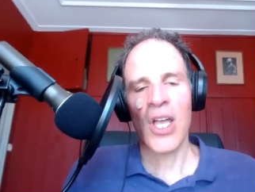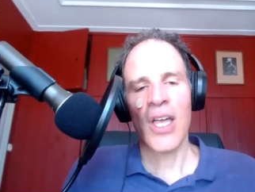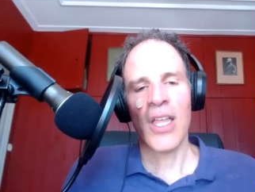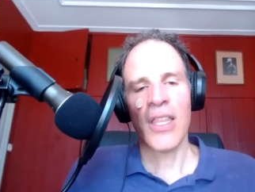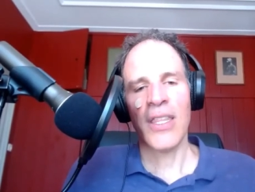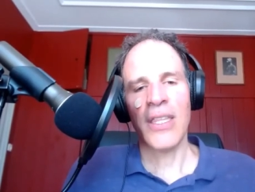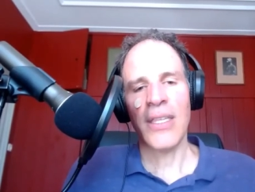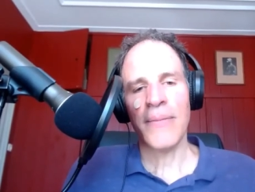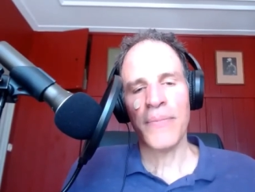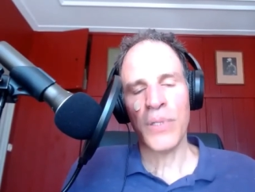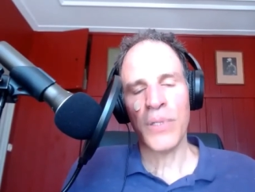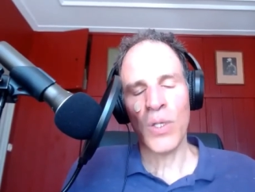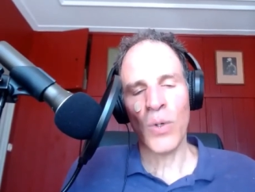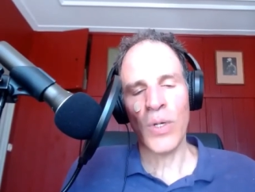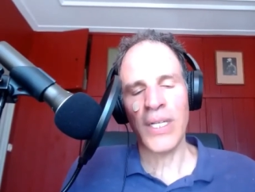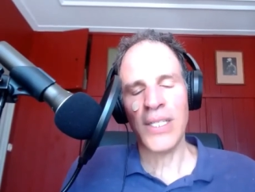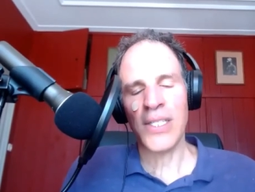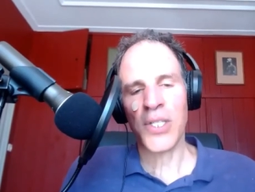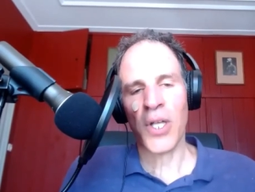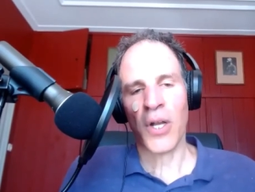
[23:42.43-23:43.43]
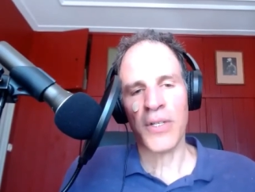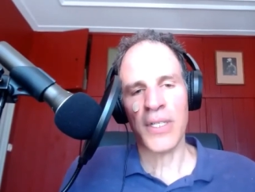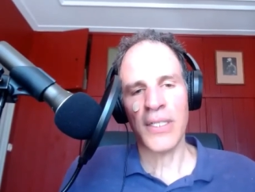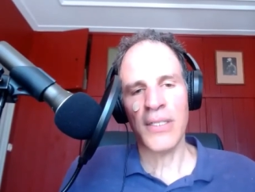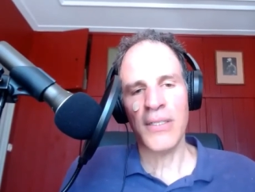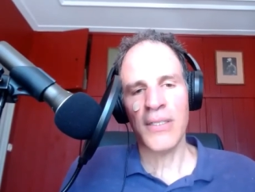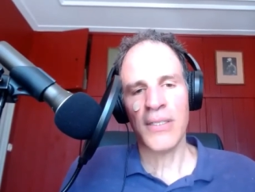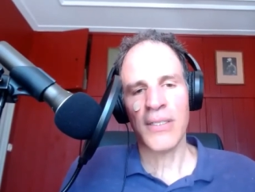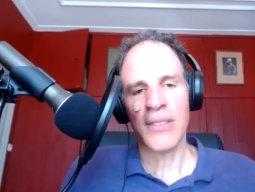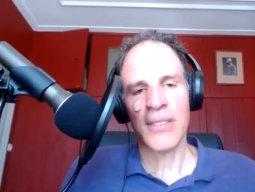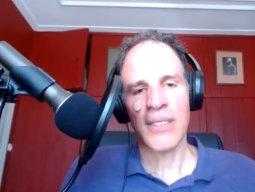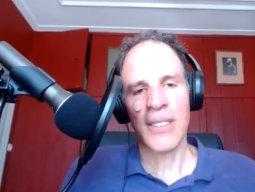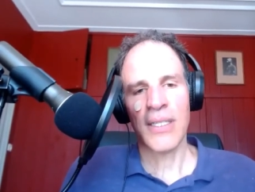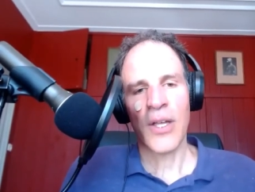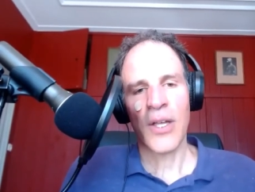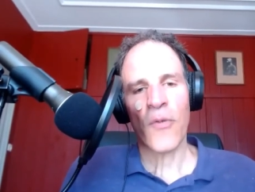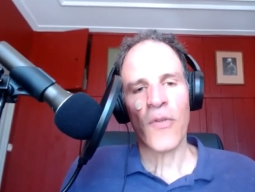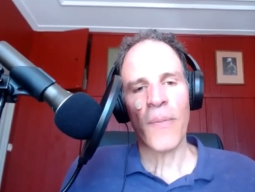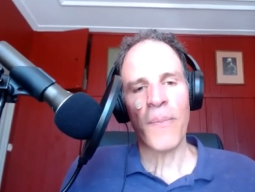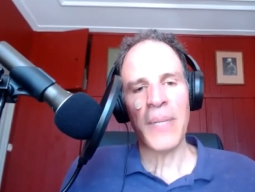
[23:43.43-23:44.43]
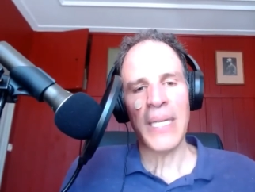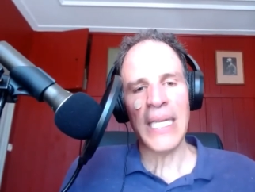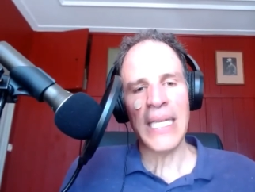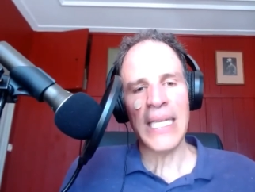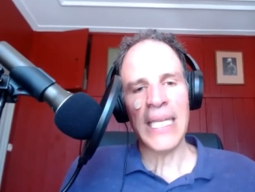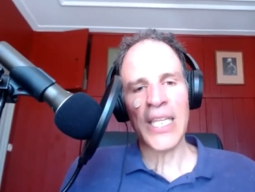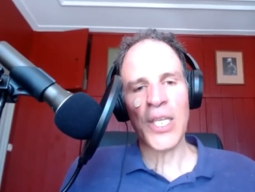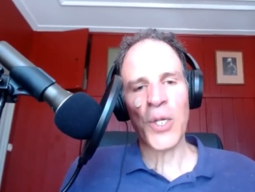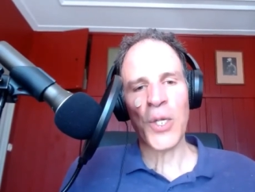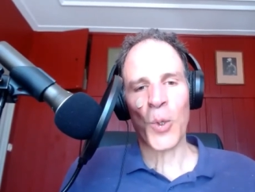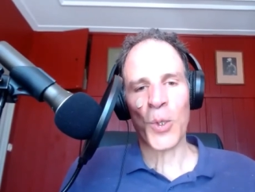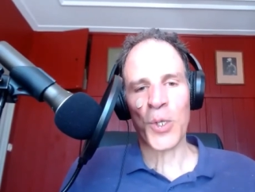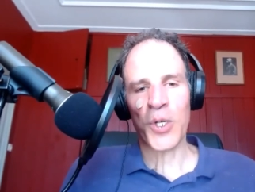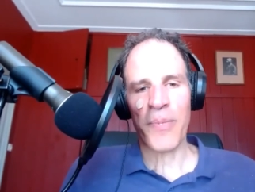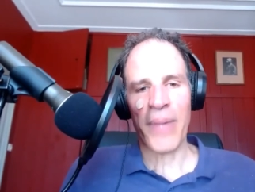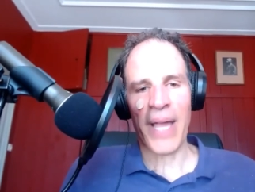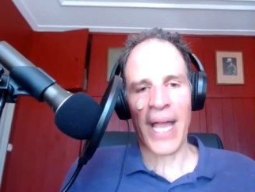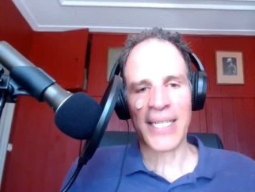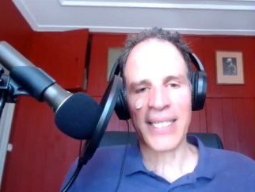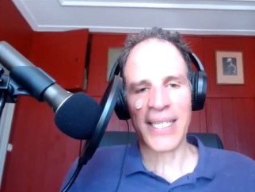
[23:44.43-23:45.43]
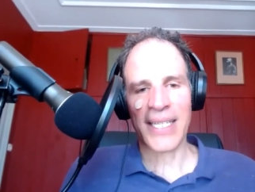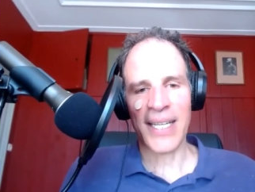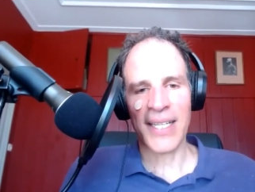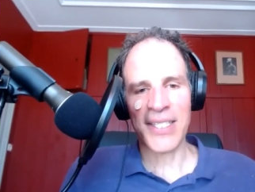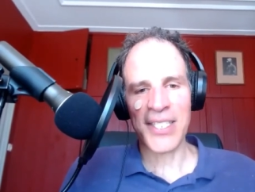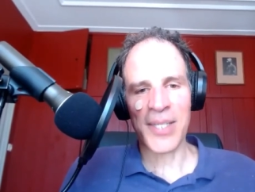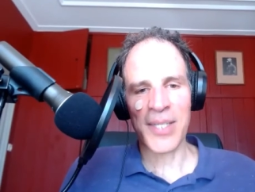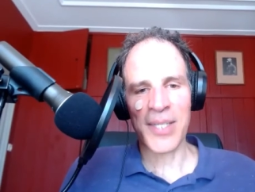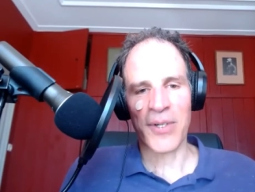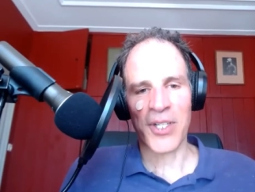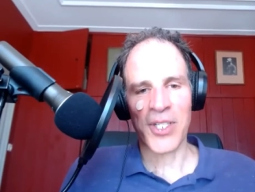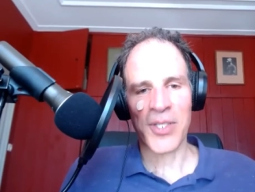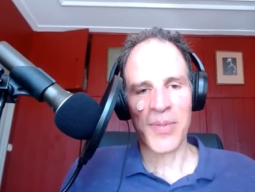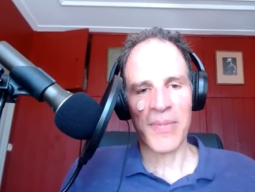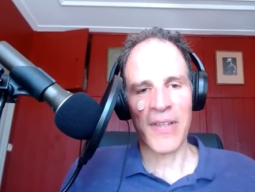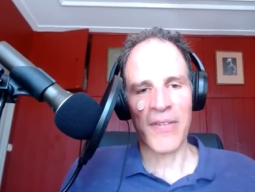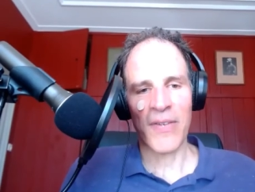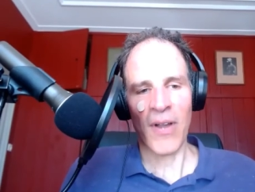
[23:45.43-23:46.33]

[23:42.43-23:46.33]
the employee started repeating the order back to customers.